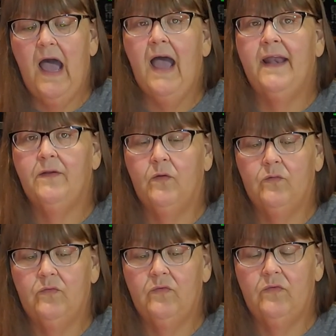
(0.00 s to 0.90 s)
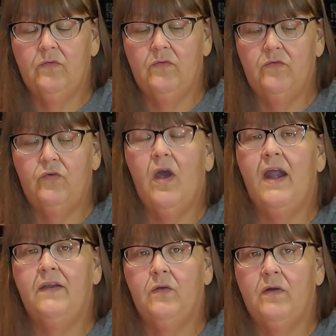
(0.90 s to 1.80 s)
I don't
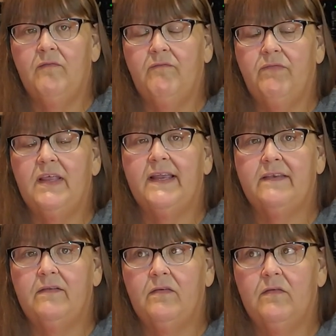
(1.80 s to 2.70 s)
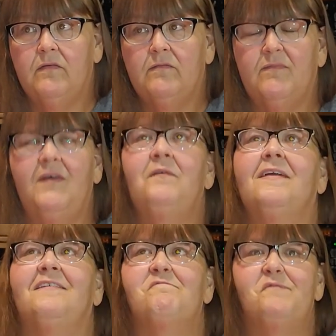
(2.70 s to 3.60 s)
try to inflict.
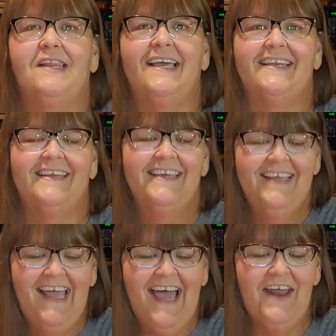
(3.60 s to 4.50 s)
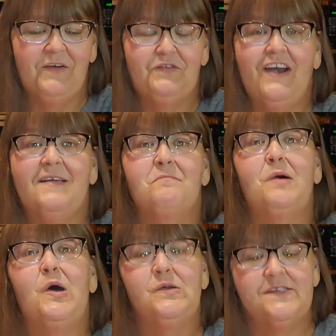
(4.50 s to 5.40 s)
I don't try to
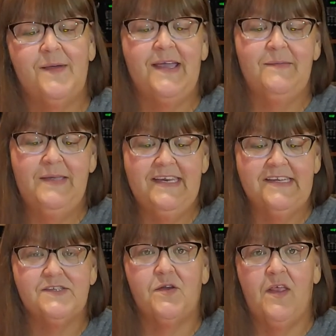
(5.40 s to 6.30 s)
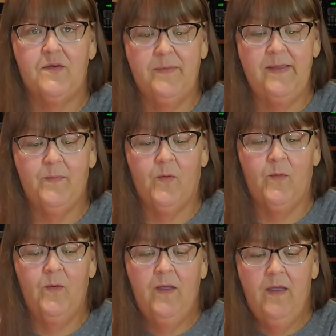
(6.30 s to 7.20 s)
impose my opinions on other people.
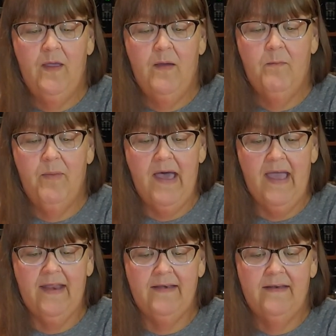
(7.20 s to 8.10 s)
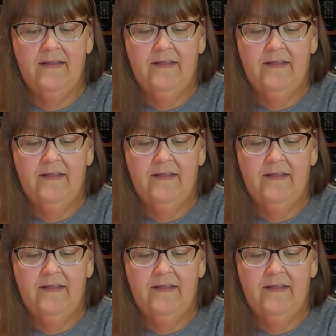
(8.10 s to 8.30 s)
But,